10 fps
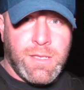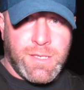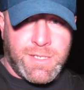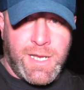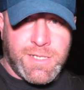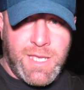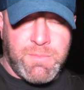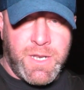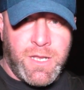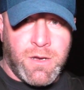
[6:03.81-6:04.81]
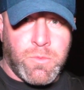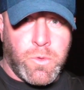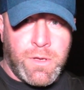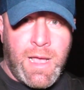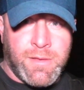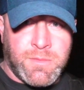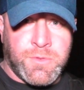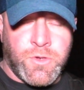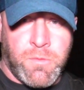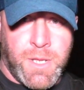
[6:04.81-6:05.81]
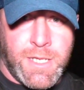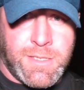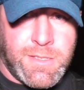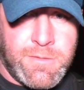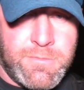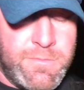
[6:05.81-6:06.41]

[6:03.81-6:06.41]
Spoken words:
this next segment here will have some strobe lights.